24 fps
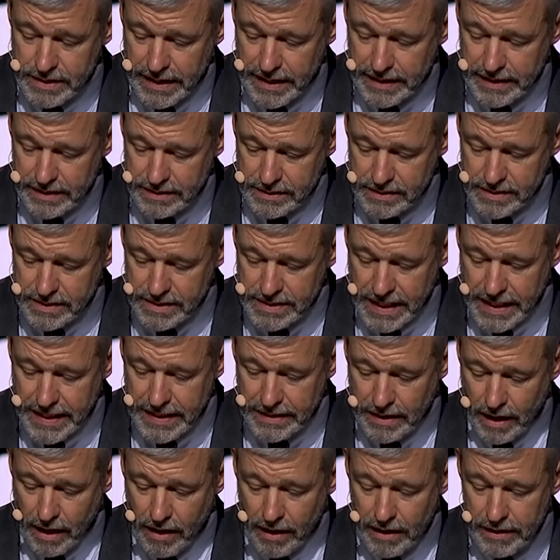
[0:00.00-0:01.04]
and
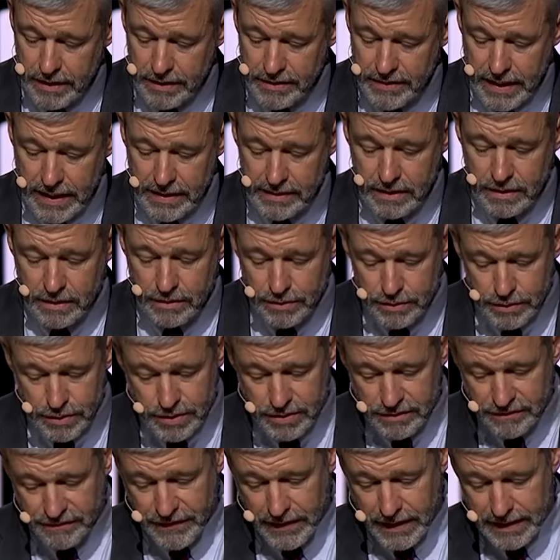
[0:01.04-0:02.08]
instead honor that
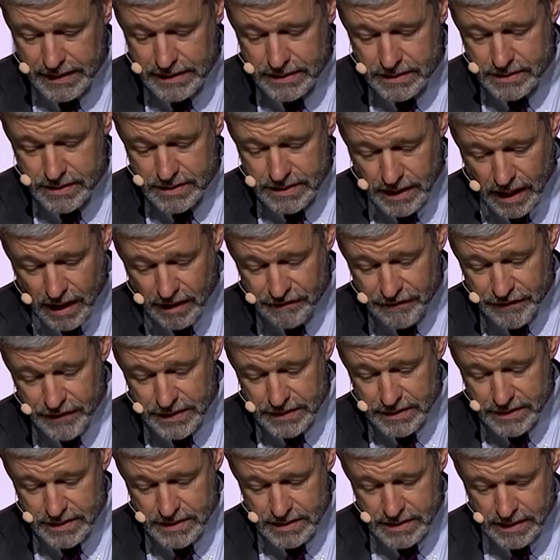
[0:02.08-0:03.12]
crucified
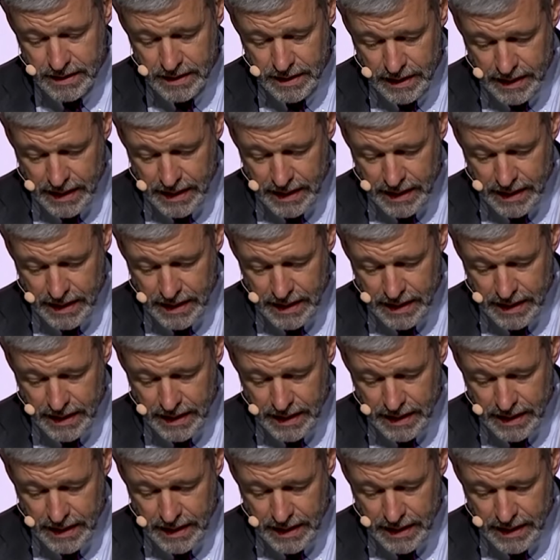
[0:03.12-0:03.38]
sophist